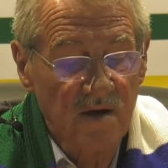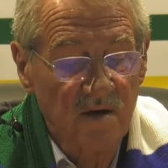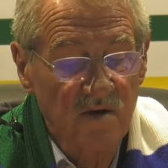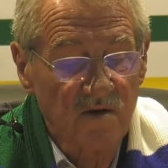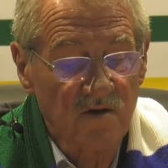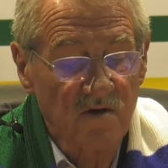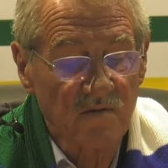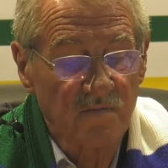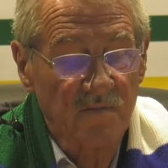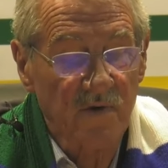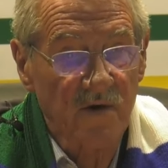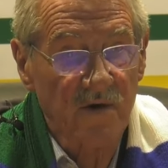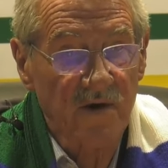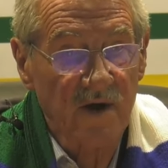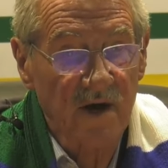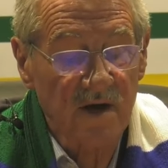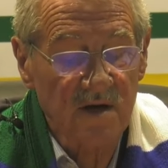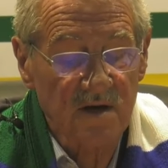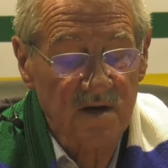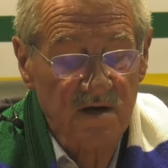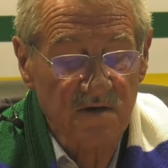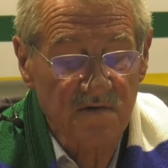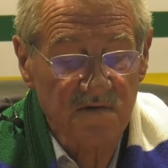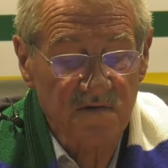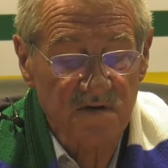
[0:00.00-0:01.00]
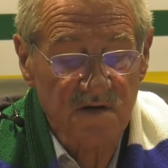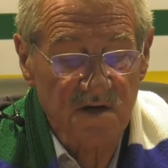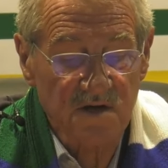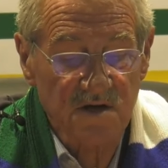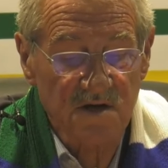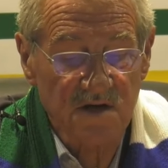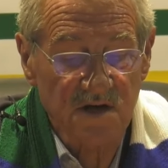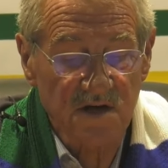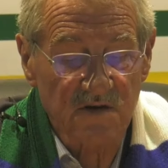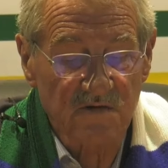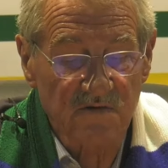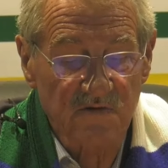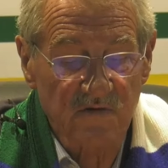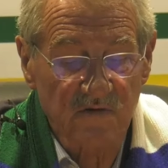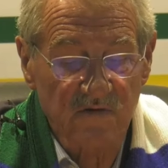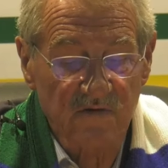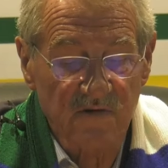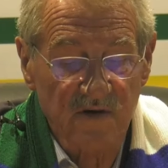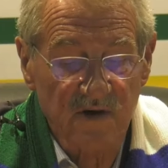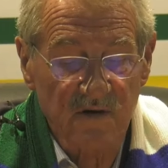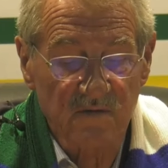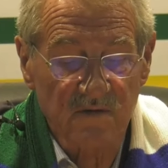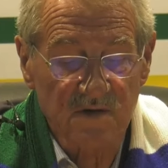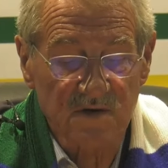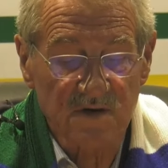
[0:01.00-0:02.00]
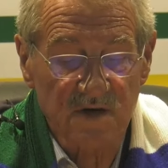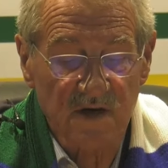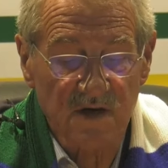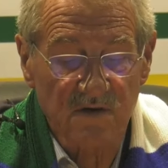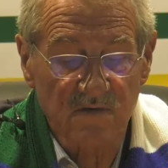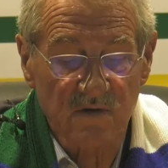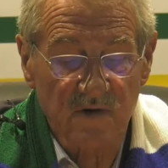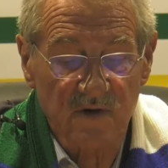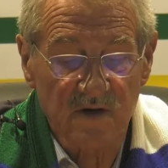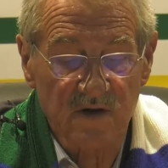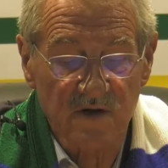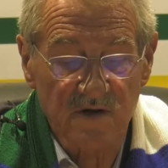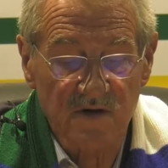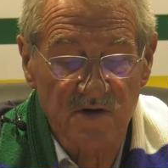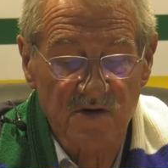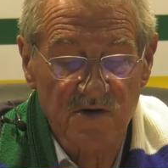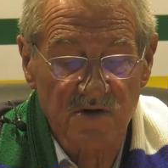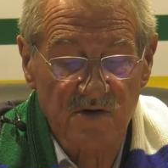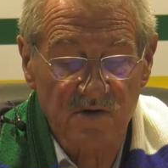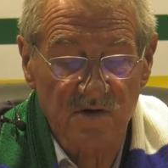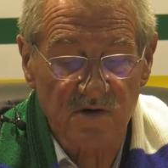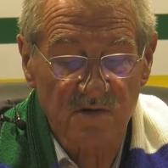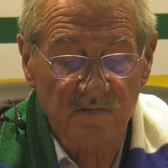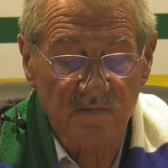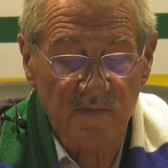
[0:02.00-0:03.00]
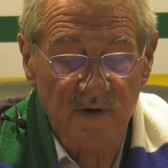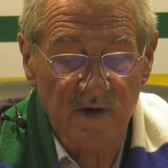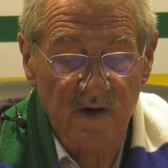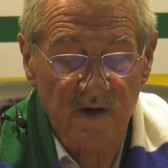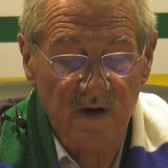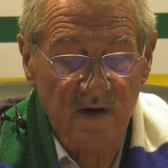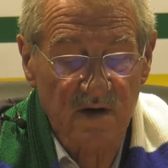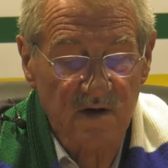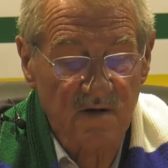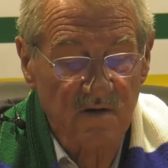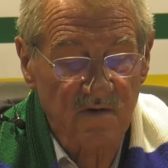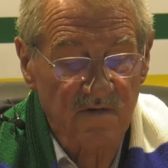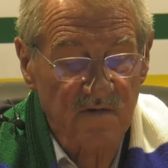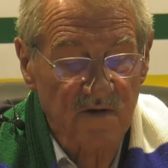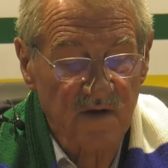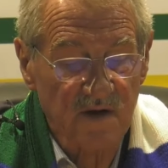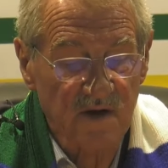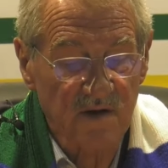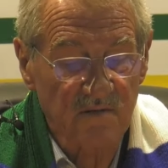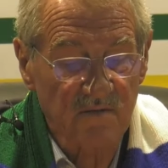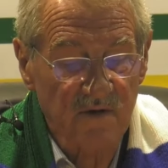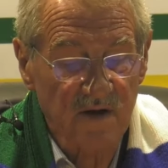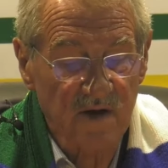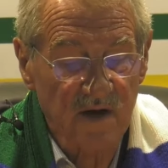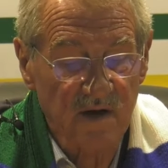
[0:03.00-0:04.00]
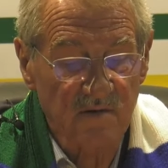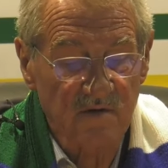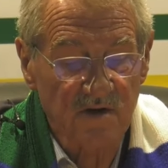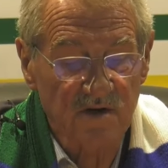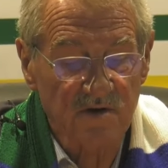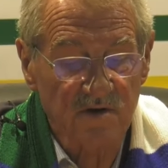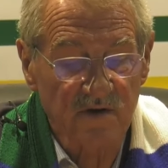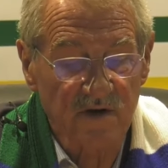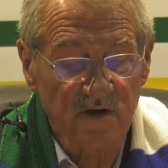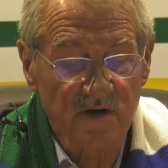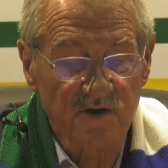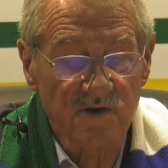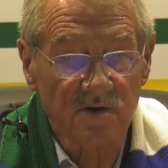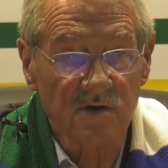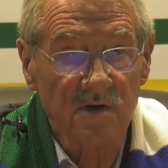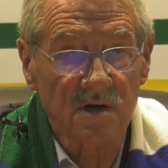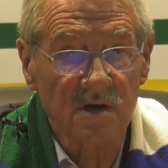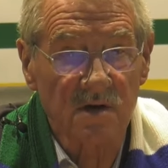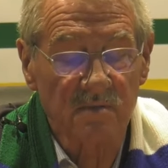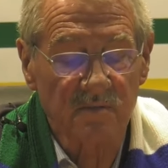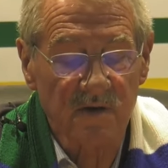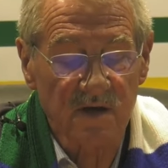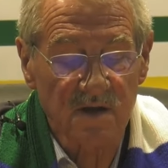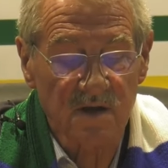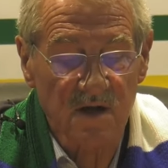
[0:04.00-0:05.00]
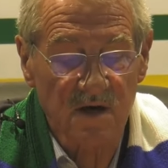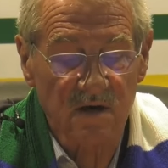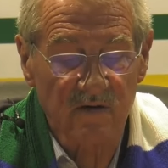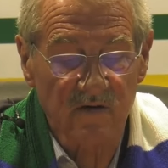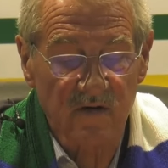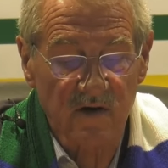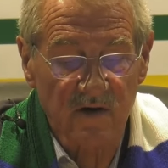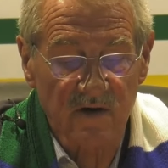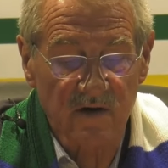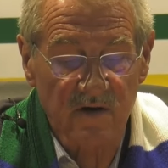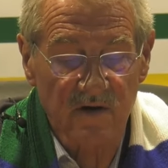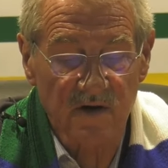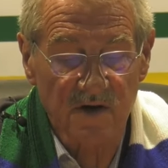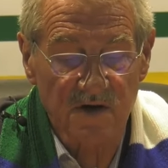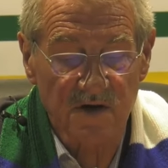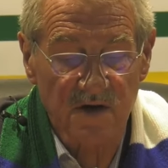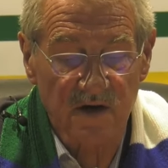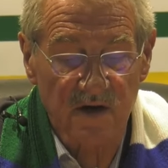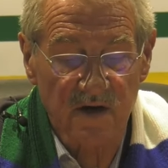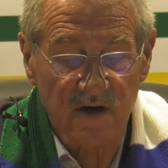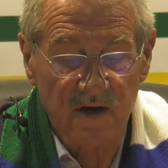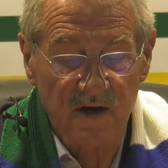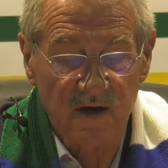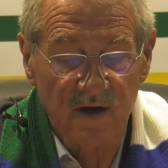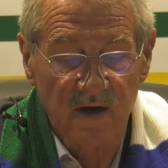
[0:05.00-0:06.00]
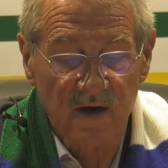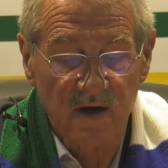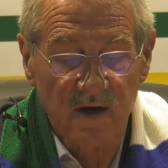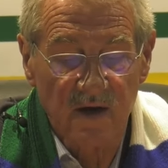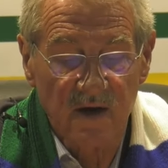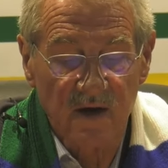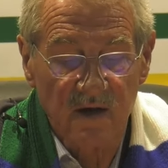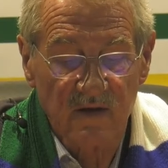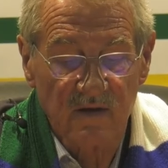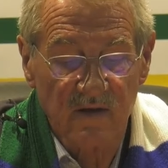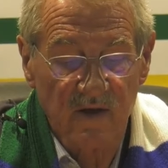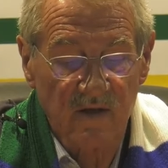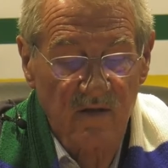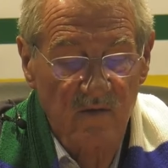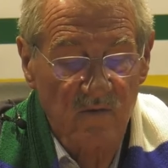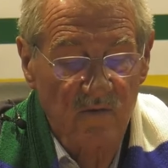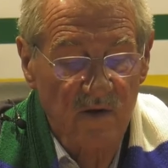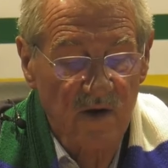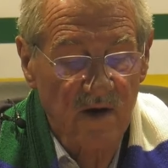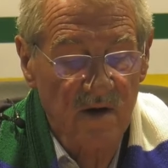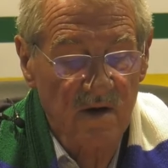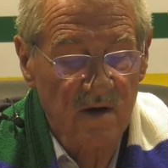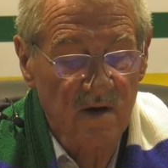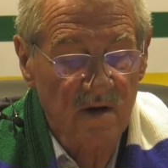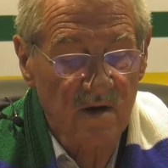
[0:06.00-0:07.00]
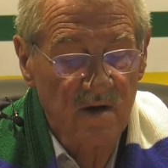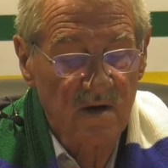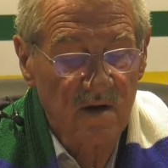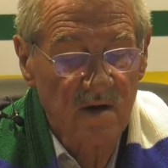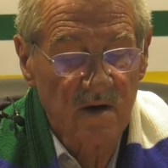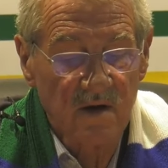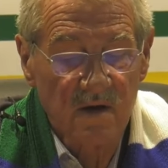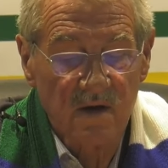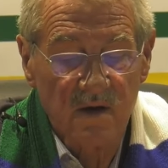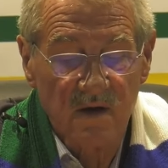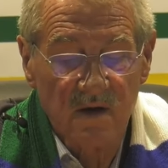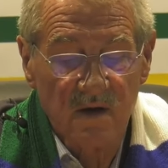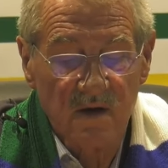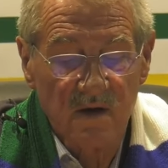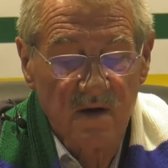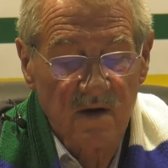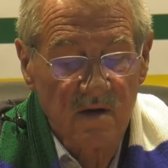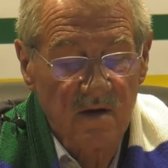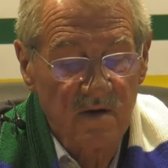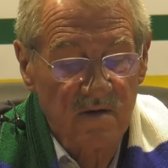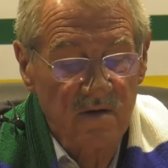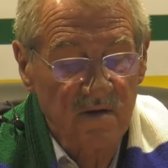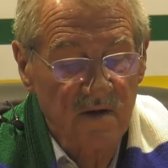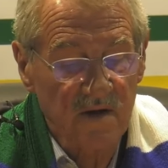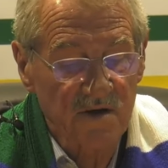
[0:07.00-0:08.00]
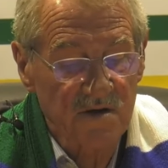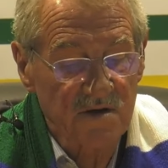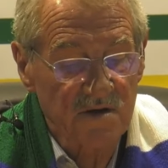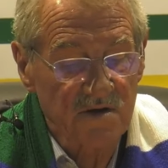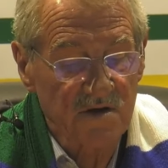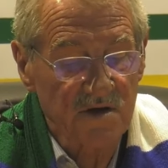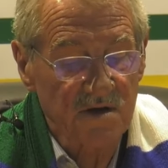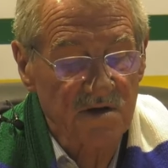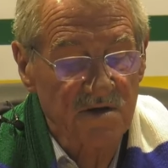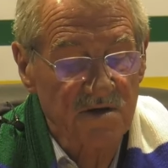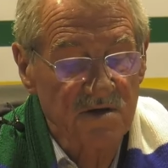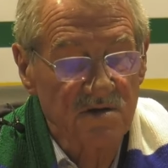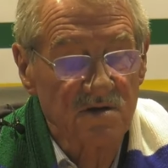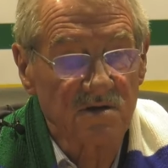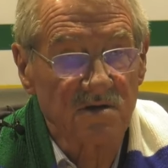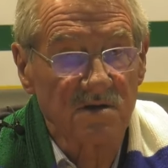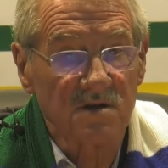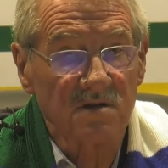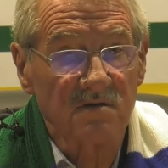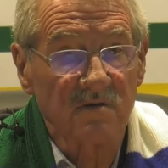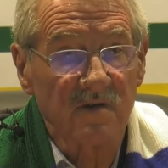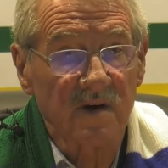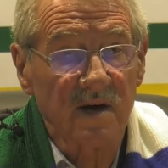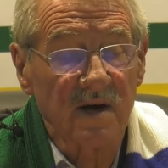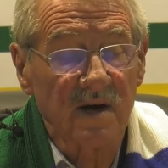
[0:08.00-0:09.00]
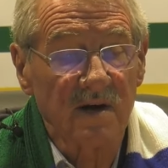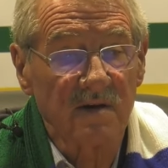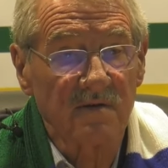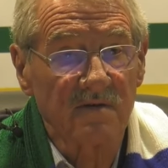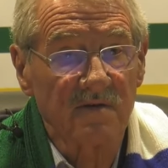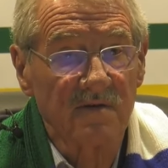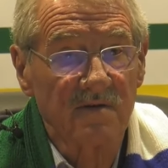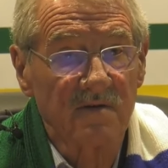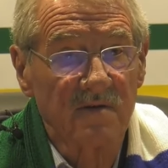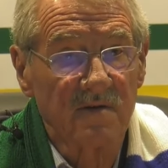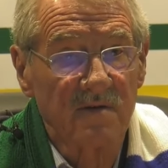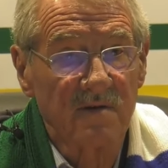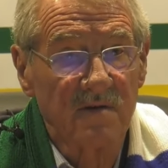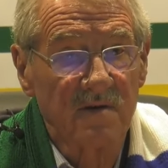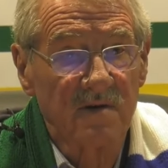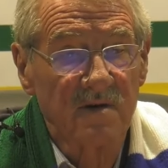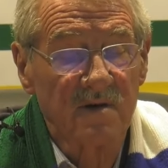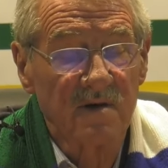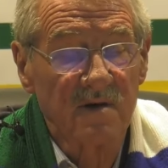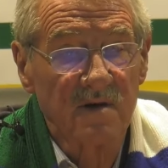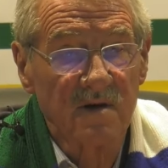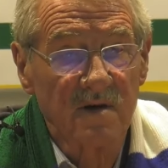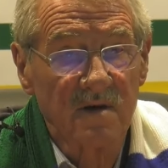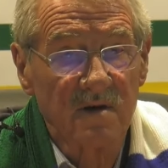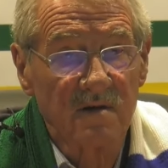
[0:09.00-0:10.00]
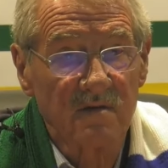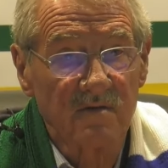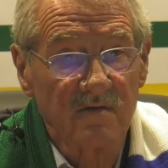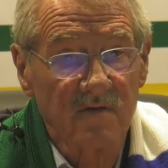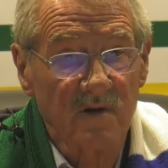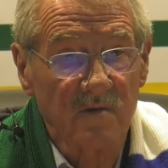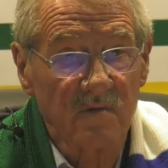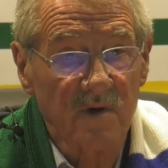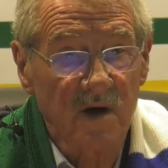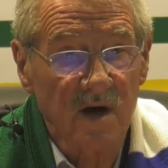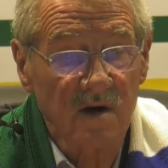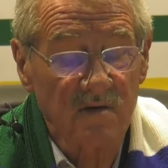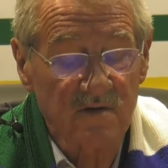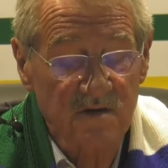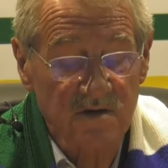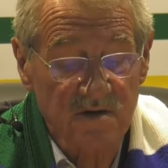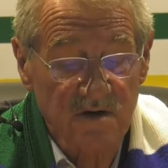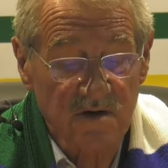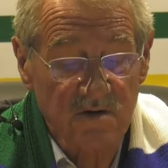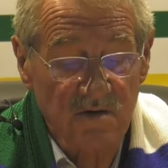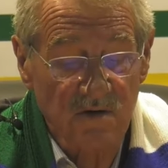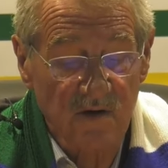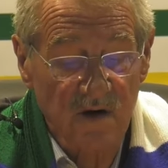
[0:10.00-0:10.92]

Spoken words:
to productive, successful farmers that will in a short period of time be able to enjoy a better living condition than the one that just to survive from harvest to